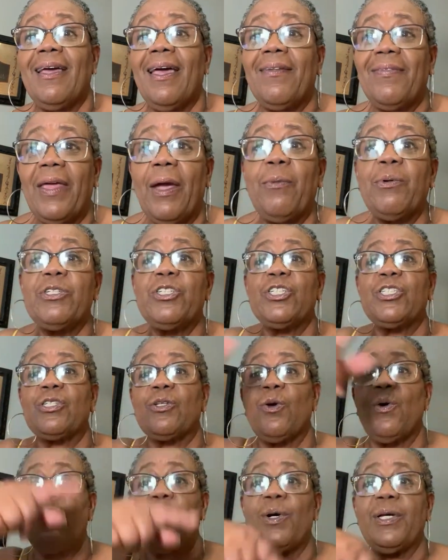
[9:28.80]
They were just
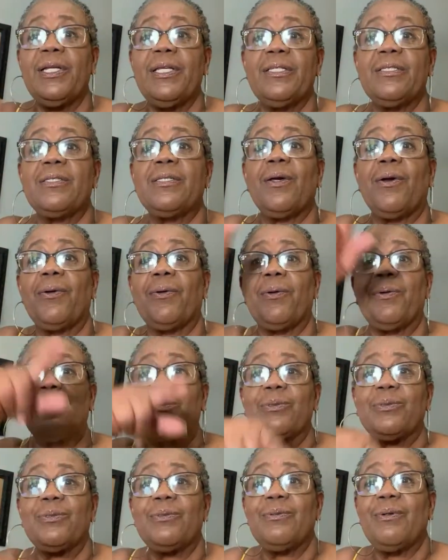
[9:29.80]
going in
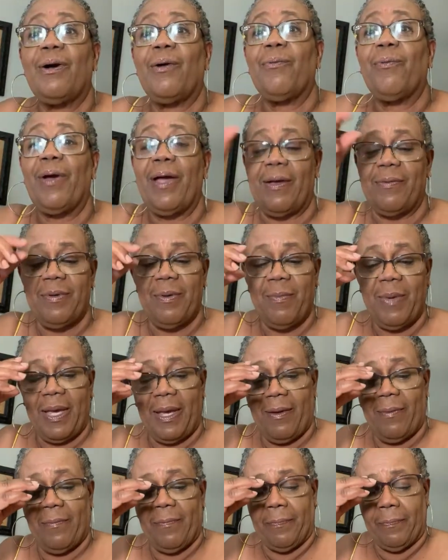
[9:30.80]
circles around the
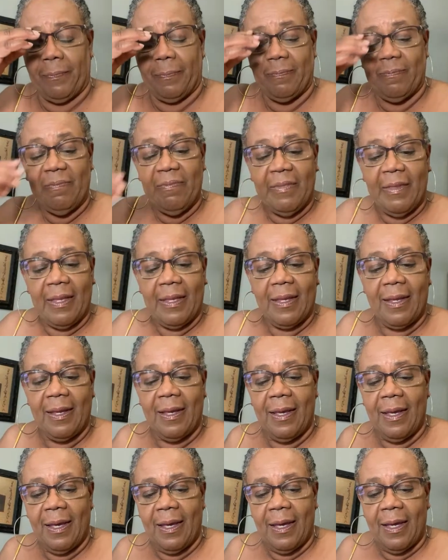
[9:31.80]
mountain.
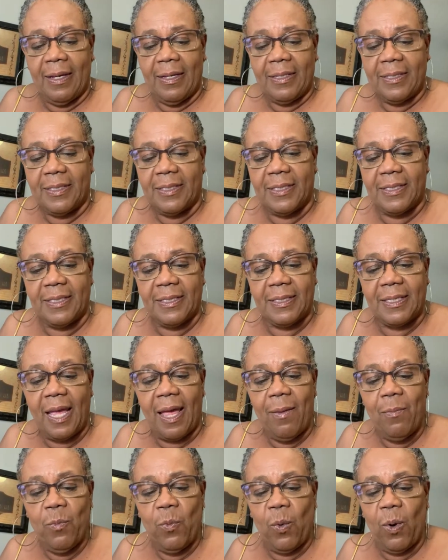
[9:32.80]

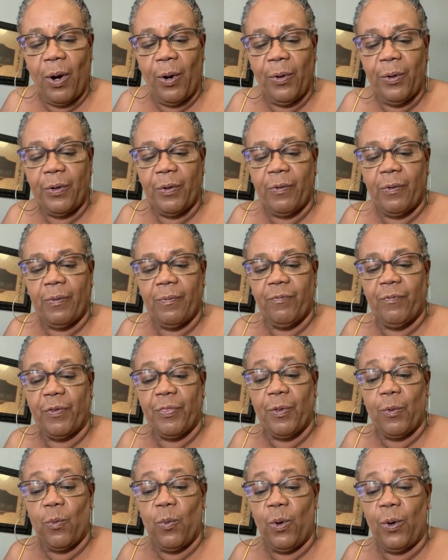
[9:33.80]
Some work for
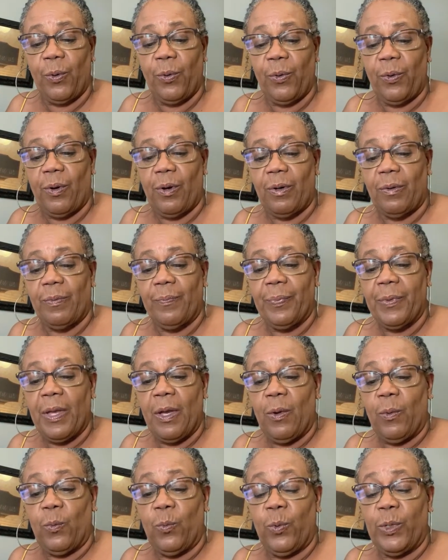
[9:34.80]
the world,
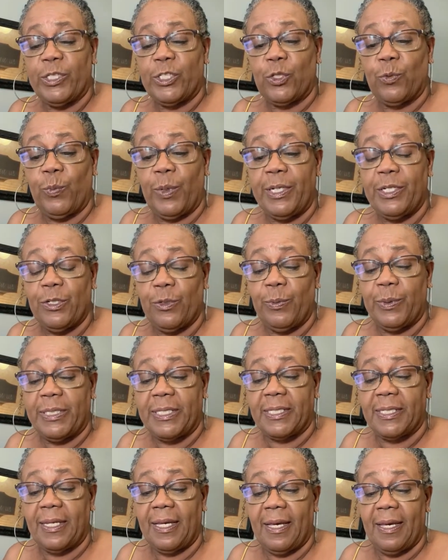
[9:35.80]
which we do
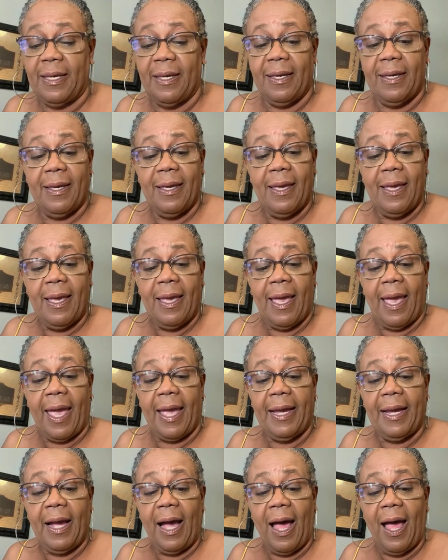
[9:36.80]
see,
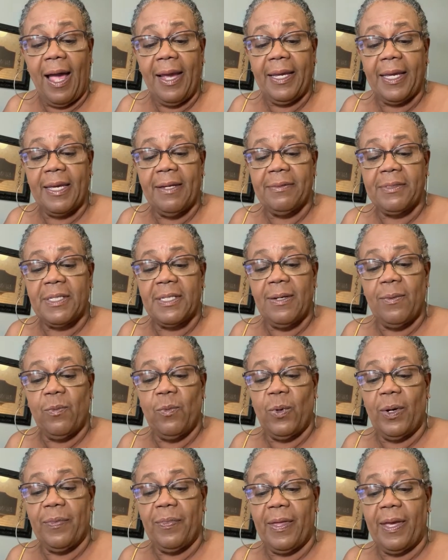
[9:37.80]
and God gives them
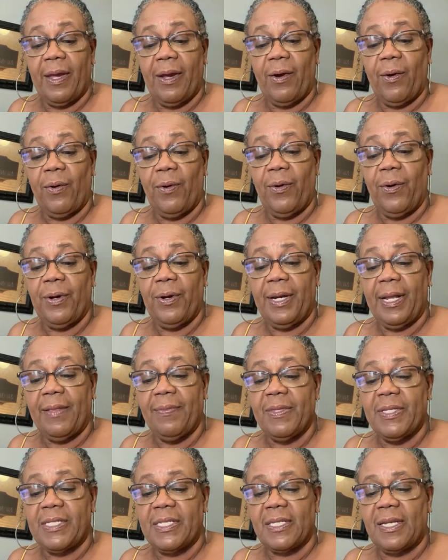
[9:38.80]
what they earn in
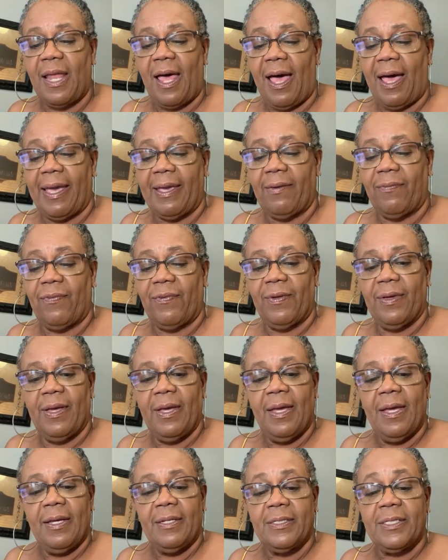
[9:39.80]
this life.
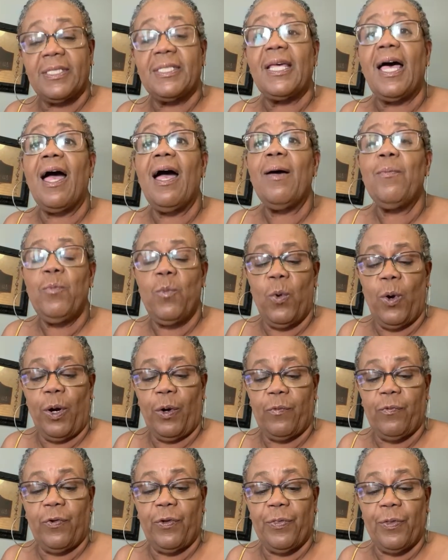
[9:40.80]
Some work
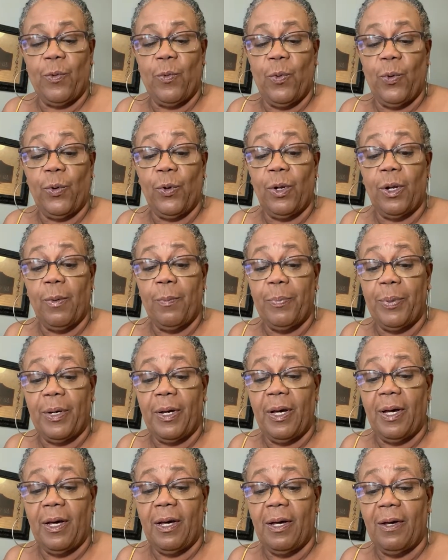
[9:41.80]
for the world
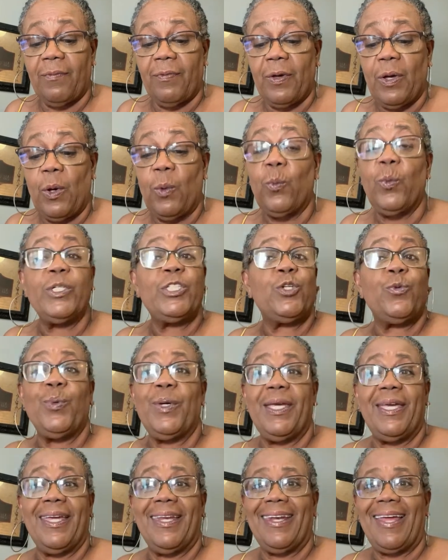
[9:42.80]
above, which we
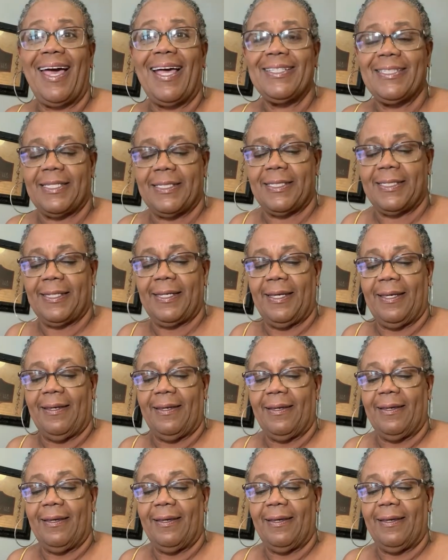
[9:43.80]
cannot see.